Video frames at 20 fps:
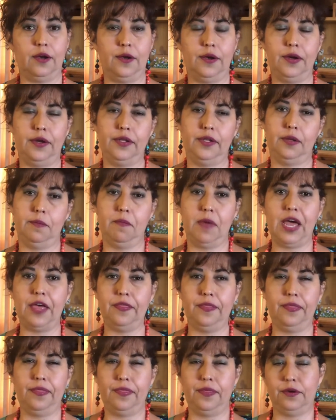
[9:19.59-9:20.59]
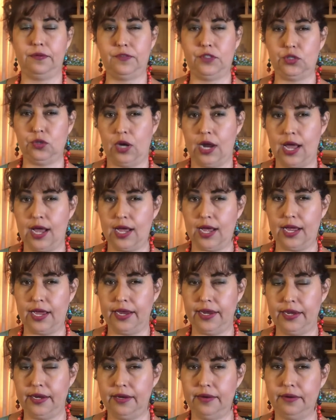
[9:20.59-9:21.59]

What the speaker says: in the month of July,